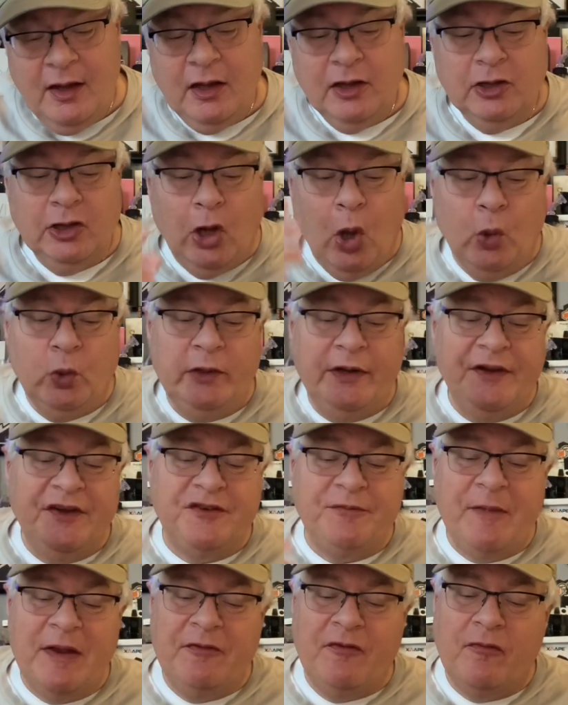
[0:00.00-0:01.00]

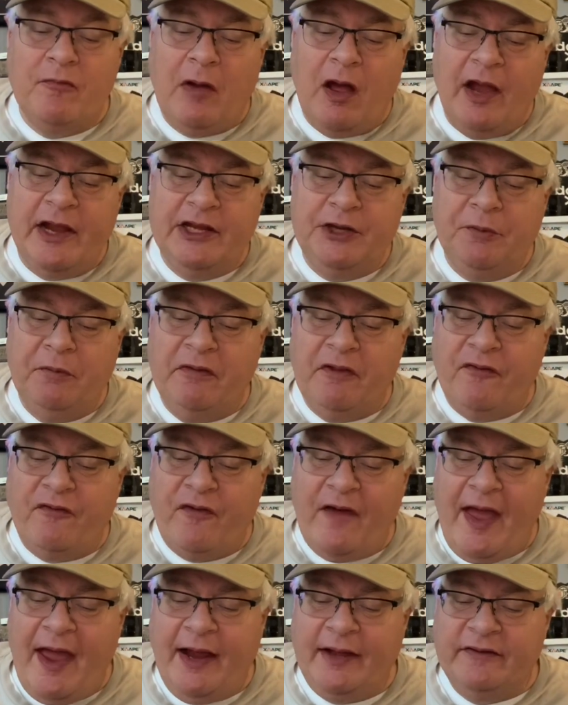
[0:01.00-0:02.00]
Loneliness may remind you of the
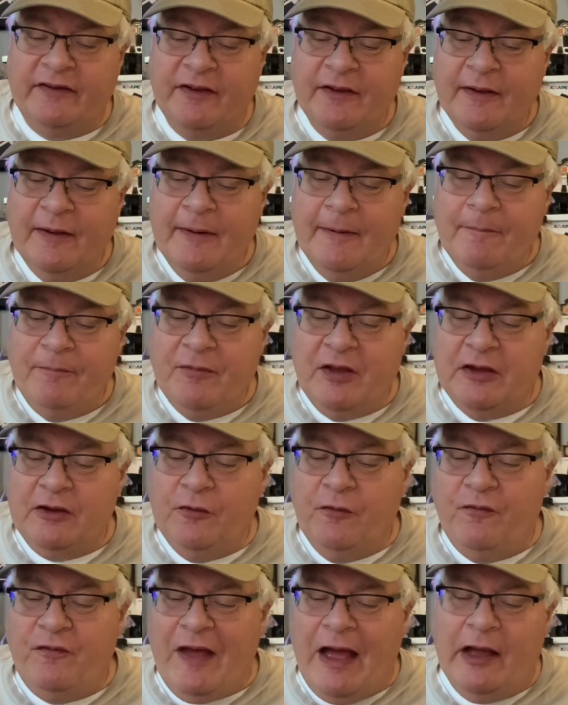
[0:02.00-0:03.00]
fact that
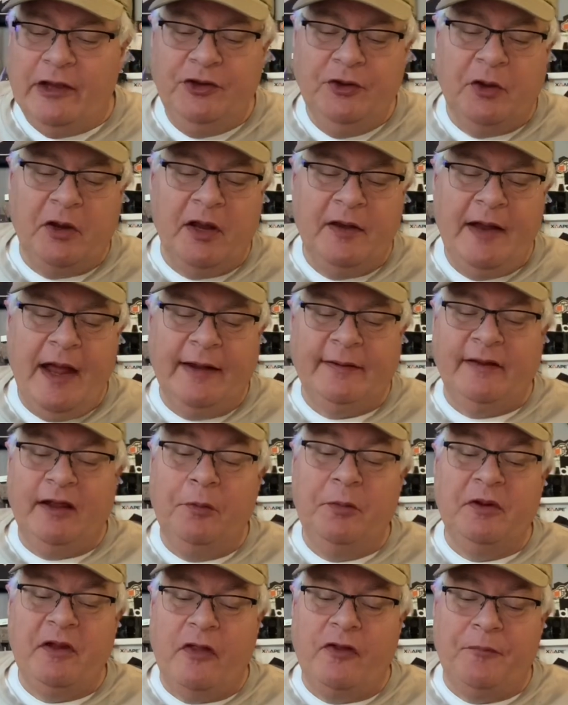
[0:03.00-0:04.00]
you value connecting
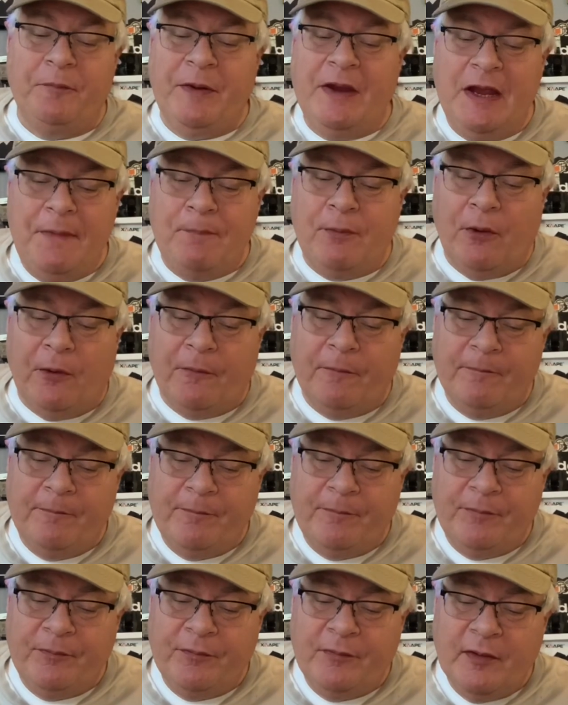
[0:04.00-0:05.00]
with other people
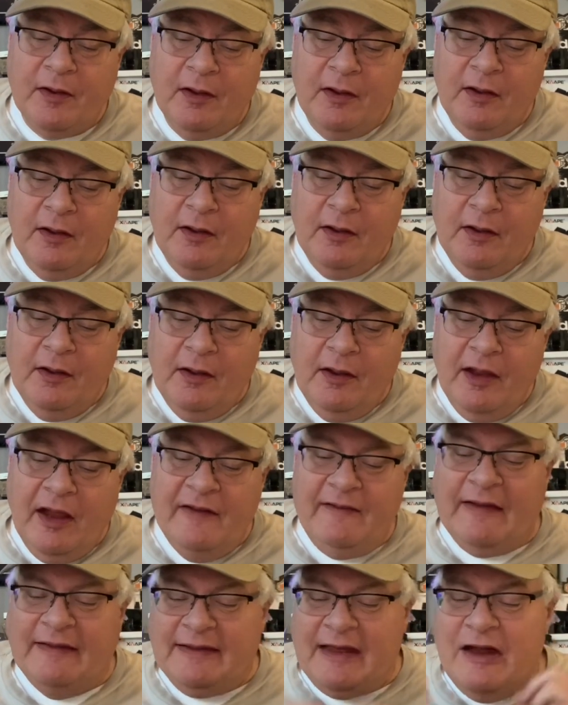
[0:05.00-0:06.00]

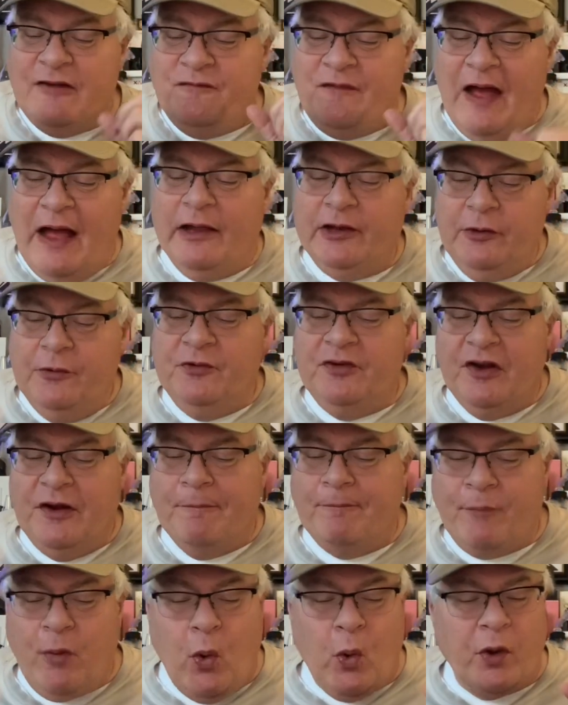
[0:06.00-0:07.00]
that that value is an
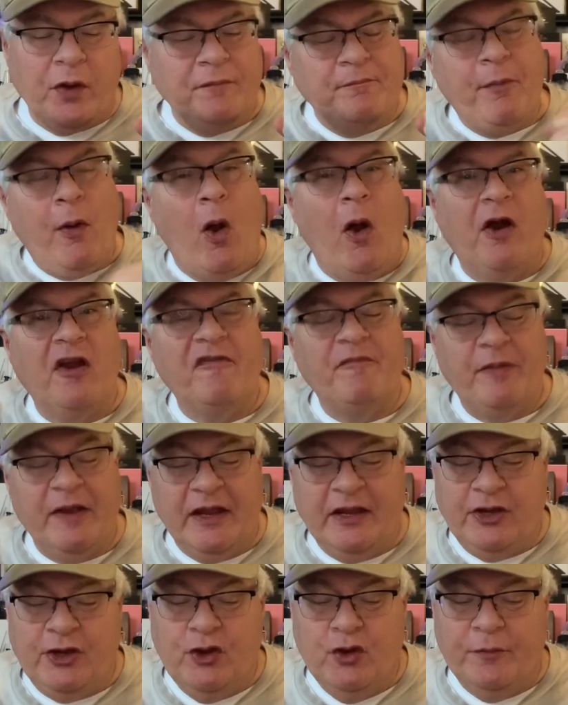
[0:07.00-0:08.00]
important part of
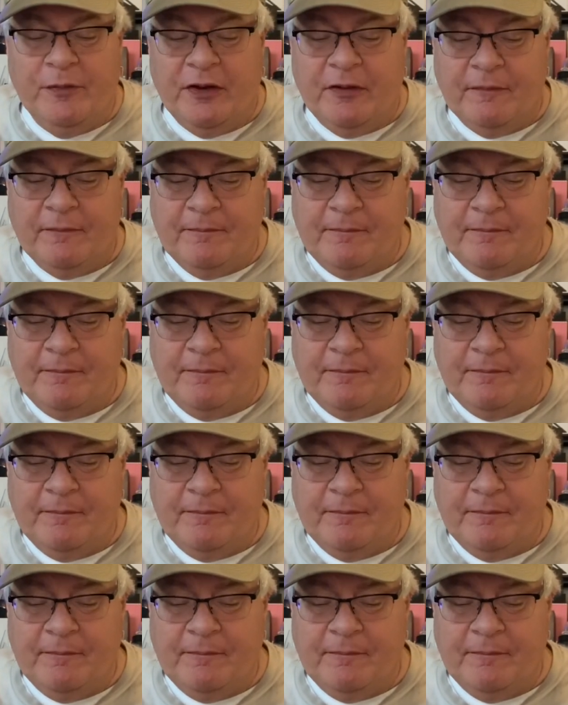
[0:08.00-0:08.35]
being human.